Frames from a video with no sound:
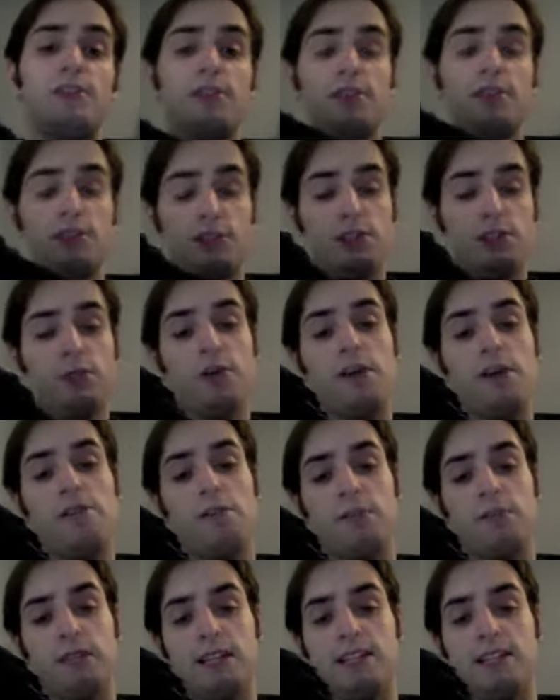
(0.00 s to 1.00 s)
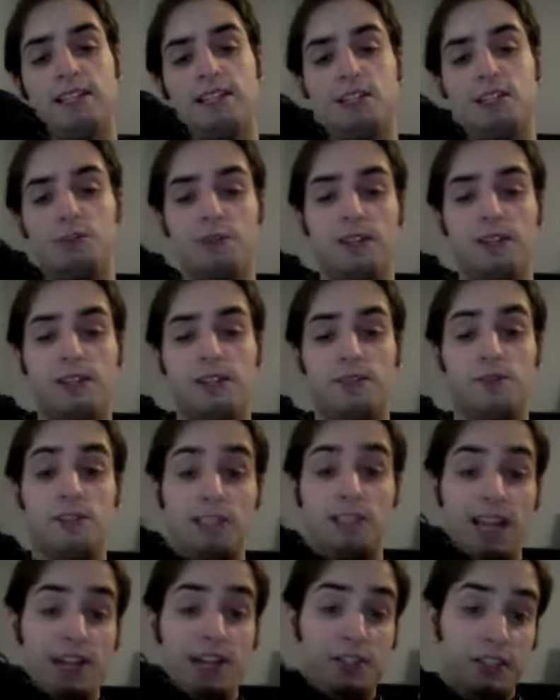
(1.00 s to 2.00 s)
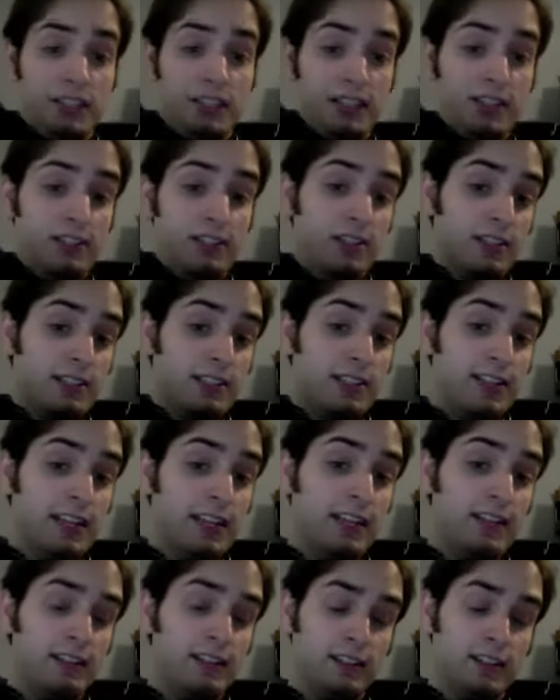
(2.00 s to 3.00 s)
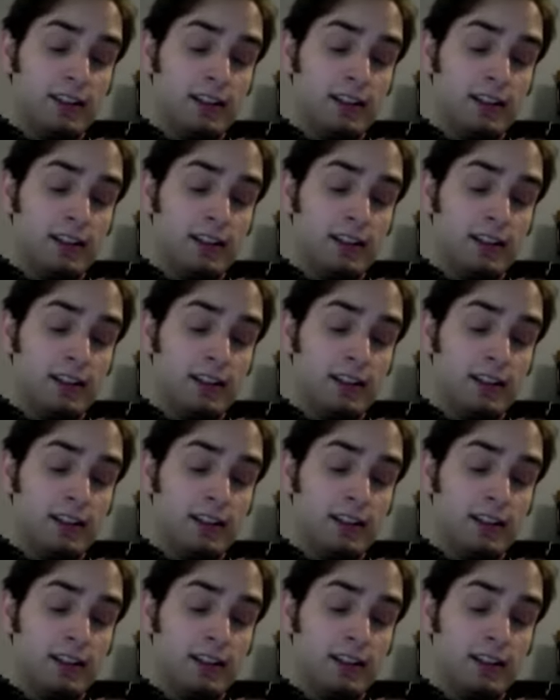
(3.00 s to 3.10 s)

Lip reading: the shoe I replaced these with was actually a Chuck Taylor.